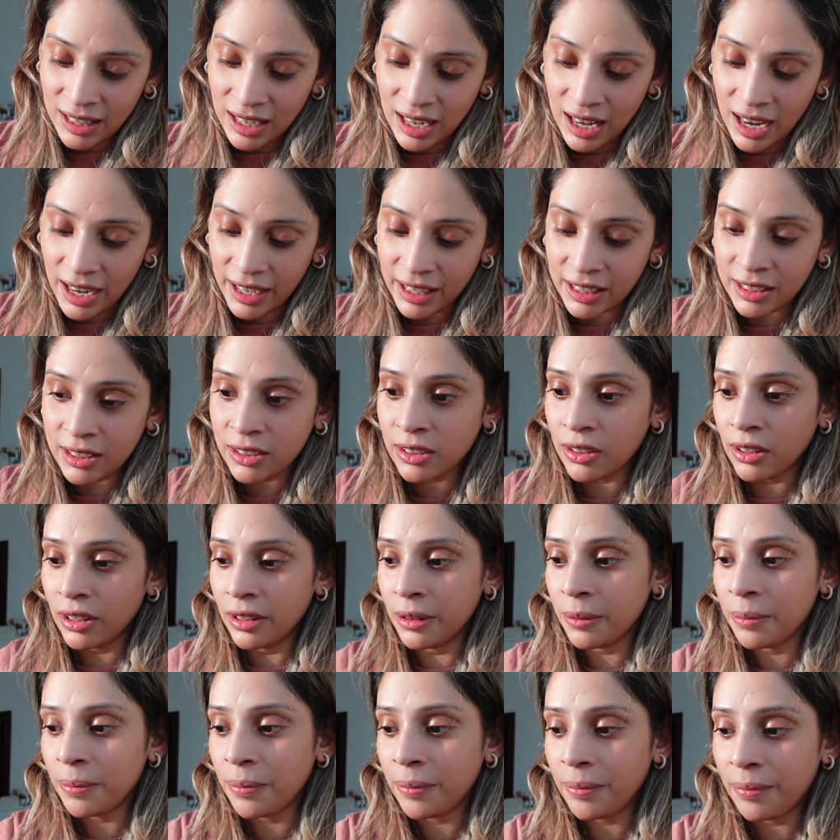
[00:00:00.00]
like
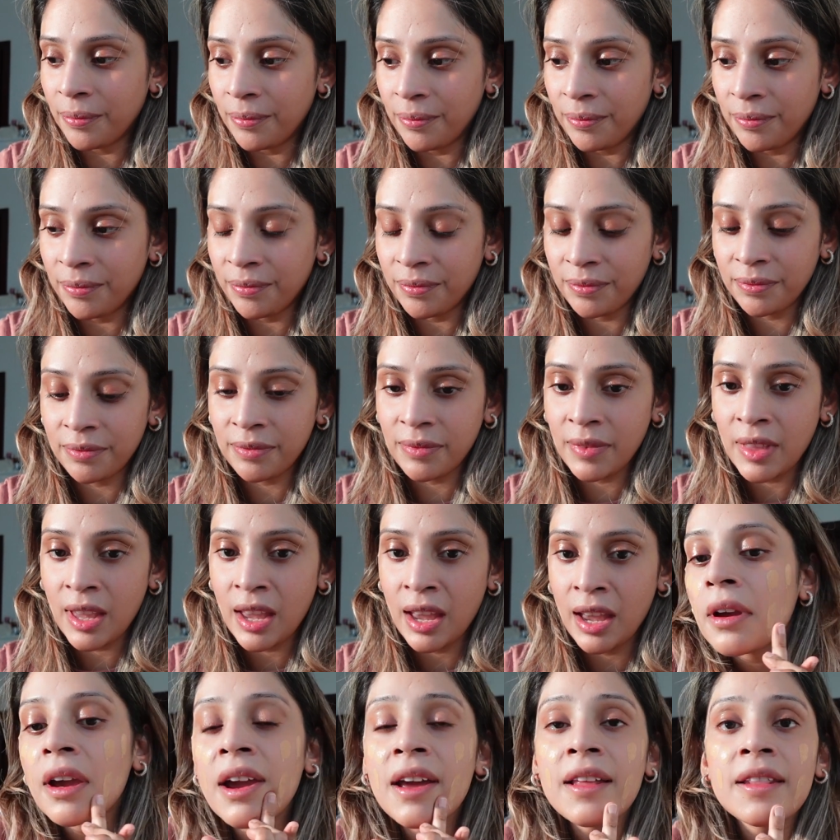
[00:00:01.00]
so,
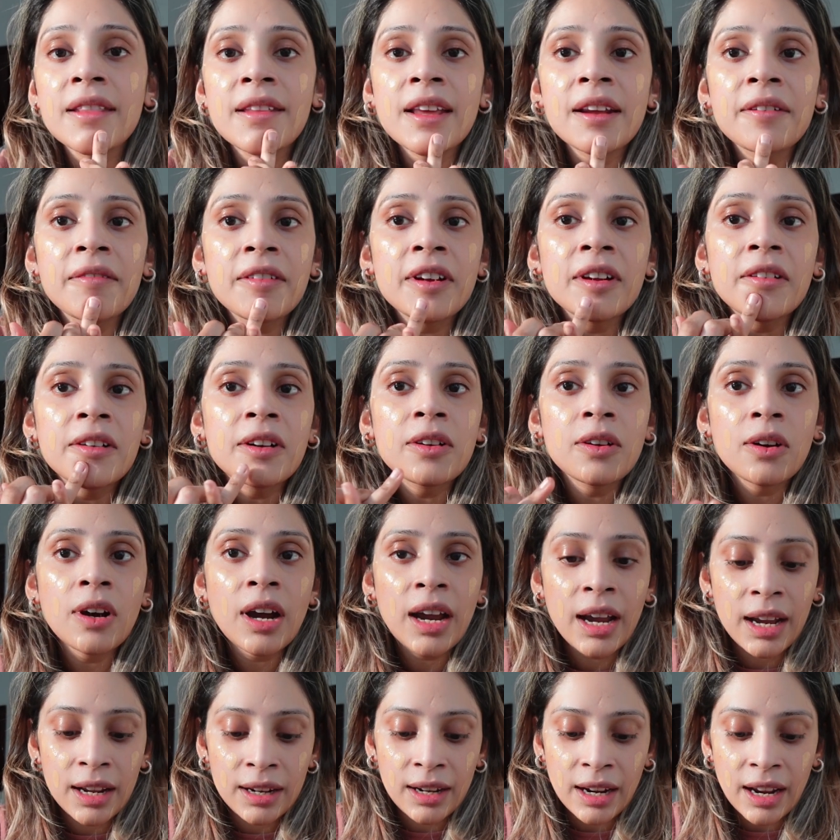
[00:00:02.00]
and then we're going to go
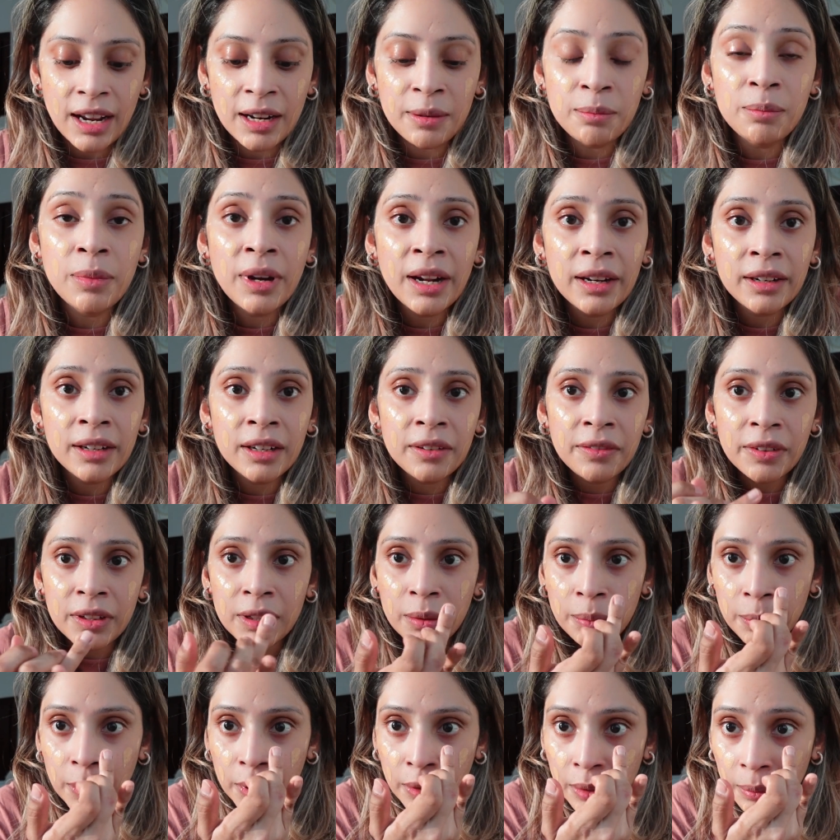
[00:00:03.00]
ahead and blend it with
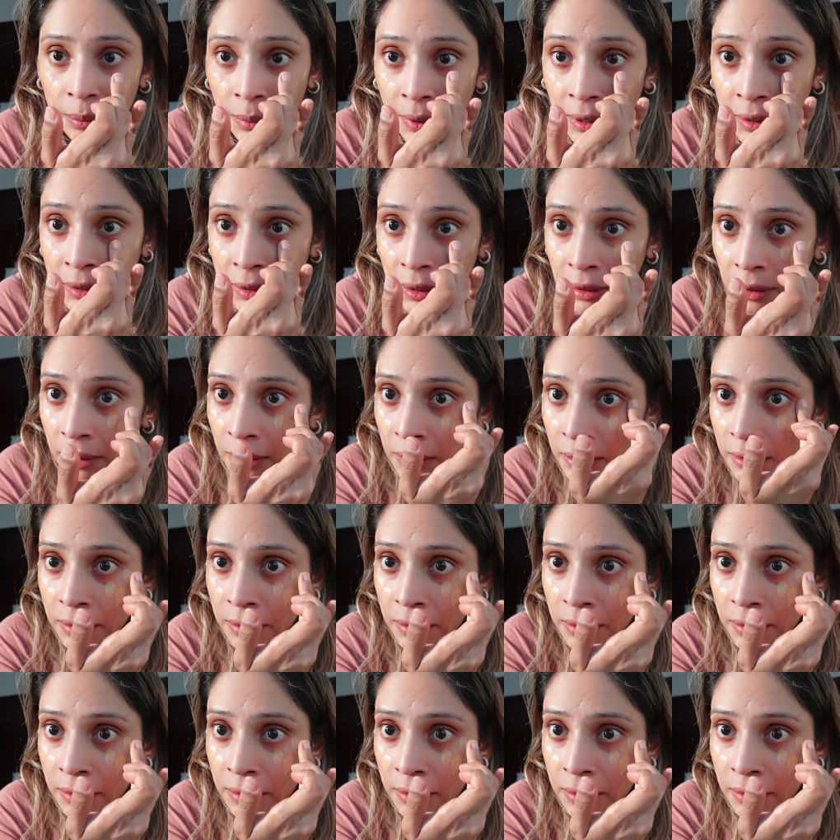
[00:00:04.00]
the beauty blender.